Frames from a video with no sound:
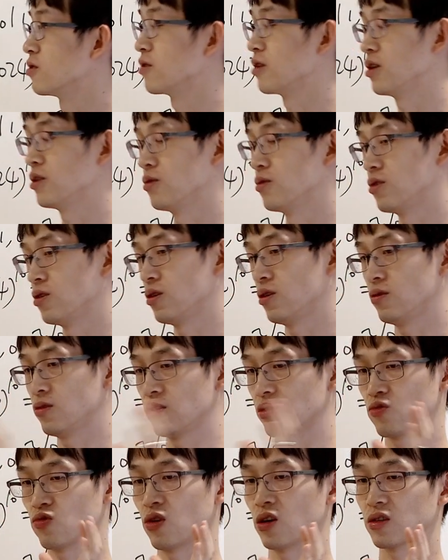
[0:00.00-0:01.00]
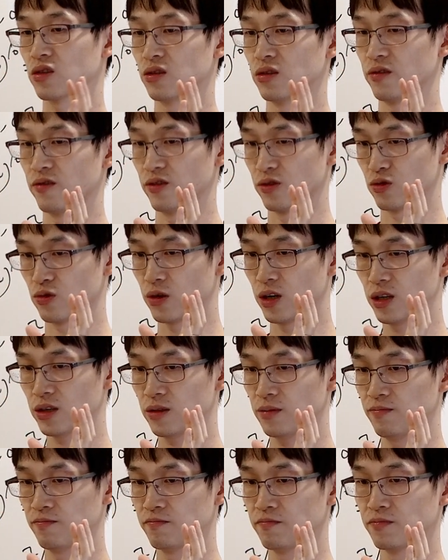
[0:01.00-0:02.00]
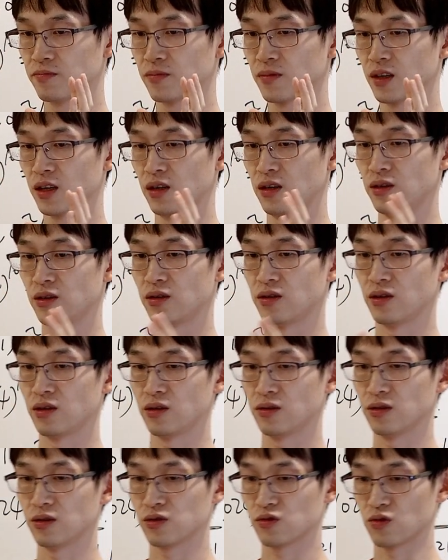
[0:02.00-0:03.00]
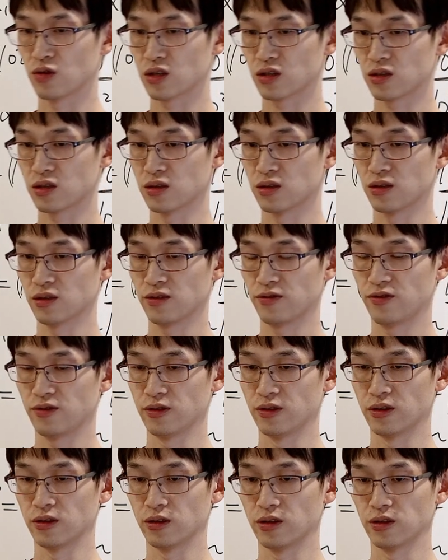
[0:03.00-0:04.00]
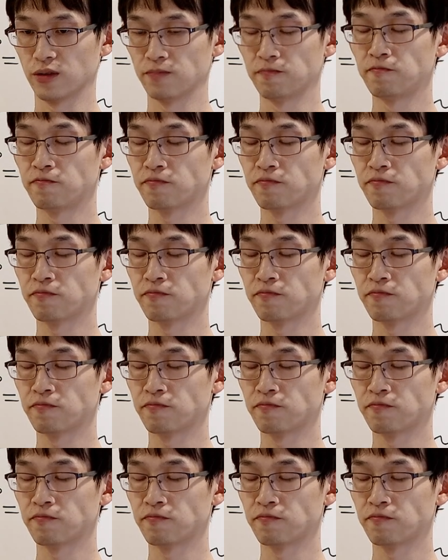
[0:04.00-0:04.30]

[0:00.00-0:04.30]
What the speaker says: right? You know the structure of your drug, you know the structure of your,